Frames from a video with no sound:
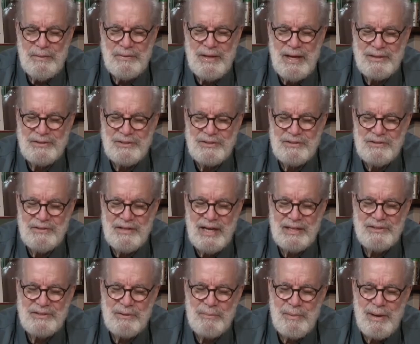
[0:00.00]

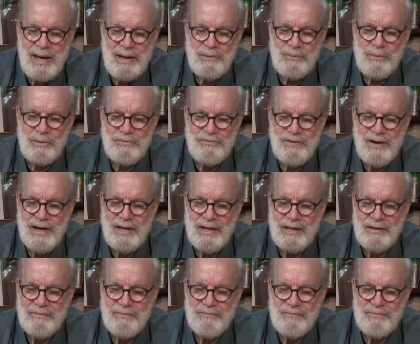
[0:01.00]
that's the battle we're
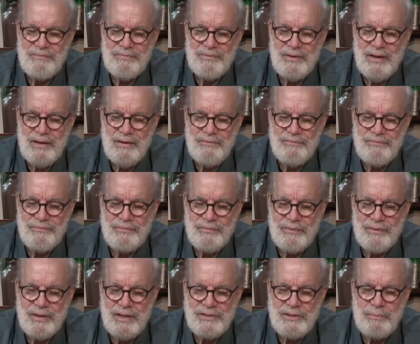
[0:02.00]
fighting.
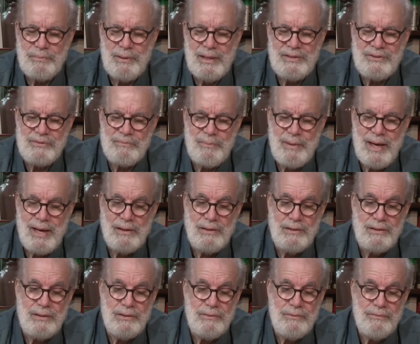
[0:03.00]
It's a pleasant battle
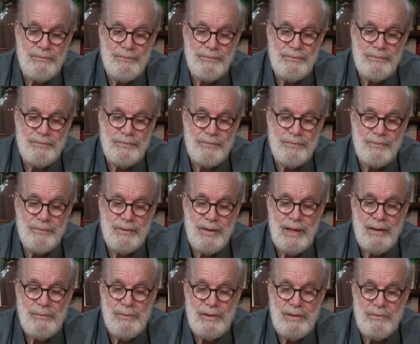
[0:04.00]
though,
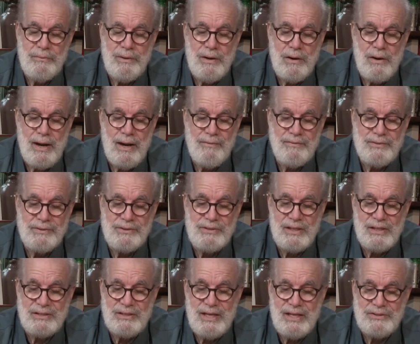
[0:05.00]
and we are having
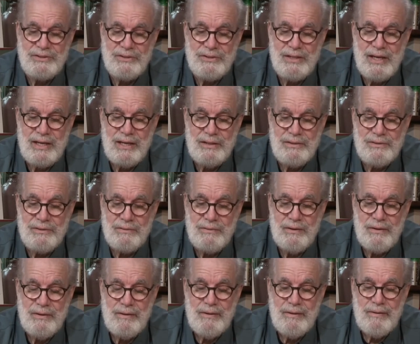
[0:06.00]
successes at it. So,
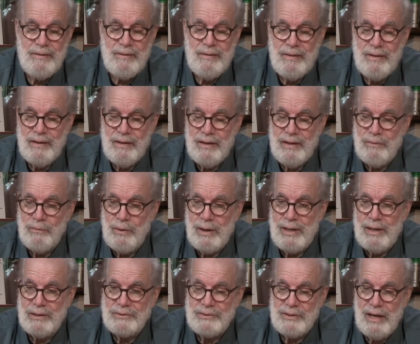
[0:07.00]
and what
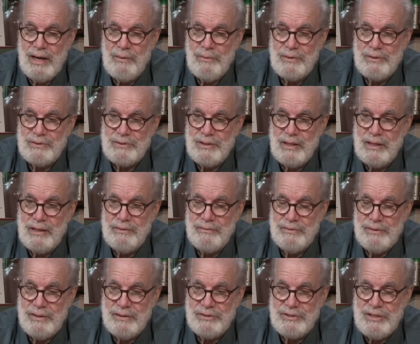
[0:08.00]
else? I was
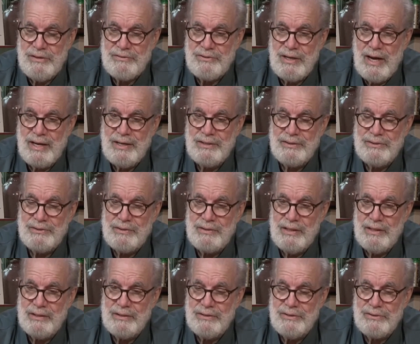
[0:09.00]
chief scientist
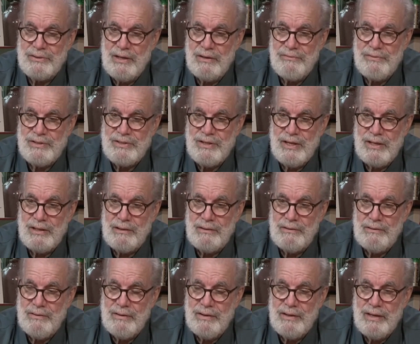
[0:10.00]
at Discovery Channel,
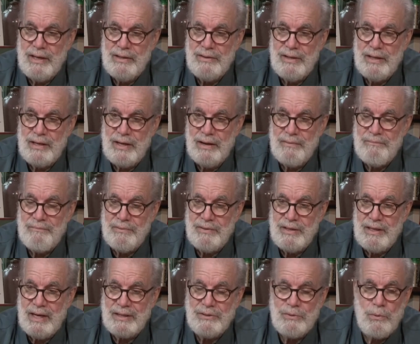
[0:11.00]
and then I
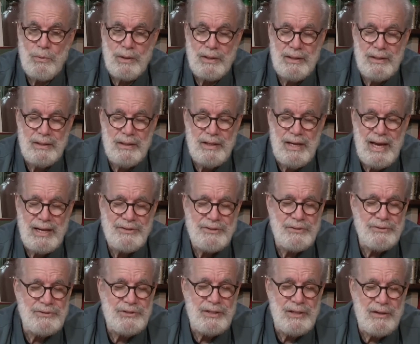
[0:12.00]
got to work at
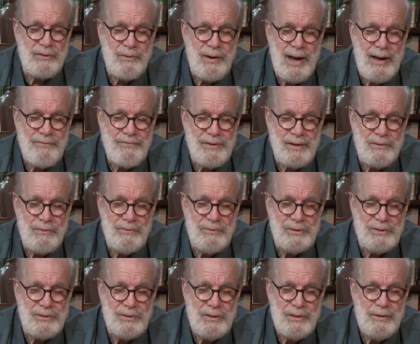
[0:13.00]
National Geographic,
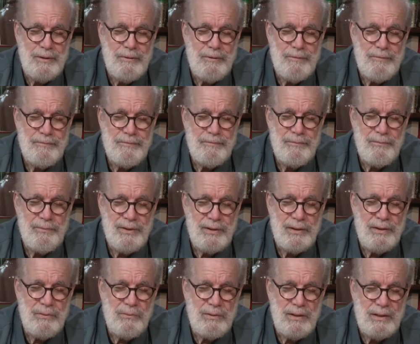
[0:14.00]
which
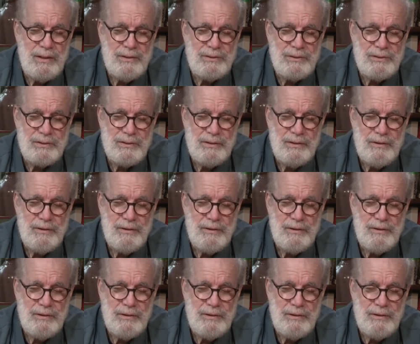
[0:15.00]
really was